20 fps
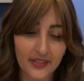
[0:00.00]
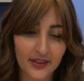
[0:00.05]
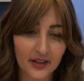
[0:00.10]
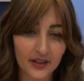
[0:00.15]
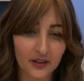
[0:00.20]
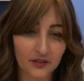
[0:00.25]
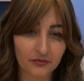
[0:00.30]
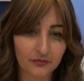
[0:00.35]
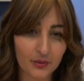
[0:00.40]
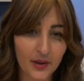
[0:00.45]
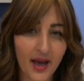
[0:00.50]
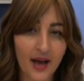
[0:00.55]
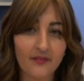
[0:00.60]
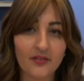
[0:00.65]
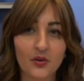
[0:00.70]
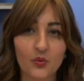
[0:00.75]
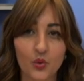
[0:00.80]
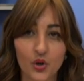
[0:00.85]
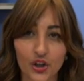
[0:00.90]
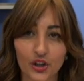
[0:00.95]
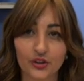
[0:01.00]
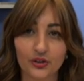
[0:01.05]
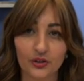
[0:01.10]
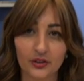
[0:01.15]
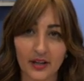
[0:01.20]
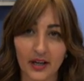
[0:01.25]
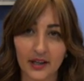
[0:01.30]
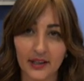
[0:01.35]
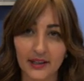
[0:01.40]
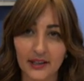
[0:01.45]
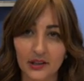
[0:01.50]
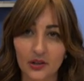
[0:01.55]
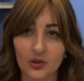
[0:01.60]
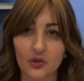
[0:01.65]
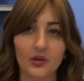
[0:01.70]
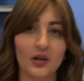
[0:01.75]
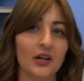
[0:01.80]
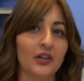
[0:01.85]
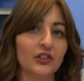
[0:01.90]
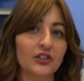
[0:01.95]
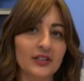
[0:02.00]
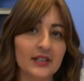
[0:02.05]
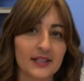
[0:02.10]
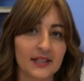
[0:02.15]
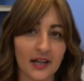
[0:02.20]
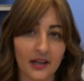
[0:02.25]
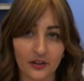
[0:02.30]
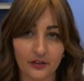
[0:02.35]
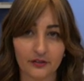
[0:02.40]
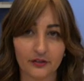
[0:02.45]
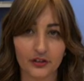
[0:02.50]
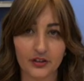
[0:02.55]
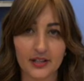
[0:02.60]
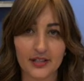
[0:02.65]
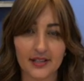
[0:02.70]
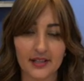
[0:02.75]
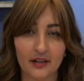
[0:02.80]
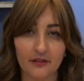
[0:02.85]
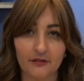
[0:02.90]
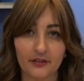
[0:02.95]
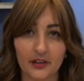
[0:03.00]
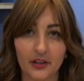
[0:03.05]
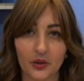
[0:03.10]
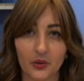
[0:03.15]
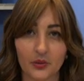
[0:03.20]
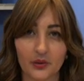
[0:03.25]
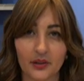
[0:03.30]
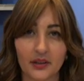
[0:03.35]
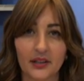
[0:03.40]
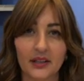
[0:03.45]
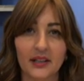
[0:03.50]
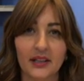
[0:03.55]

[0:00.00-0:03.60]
if we haven't worked on our ego, our desire for the self alone.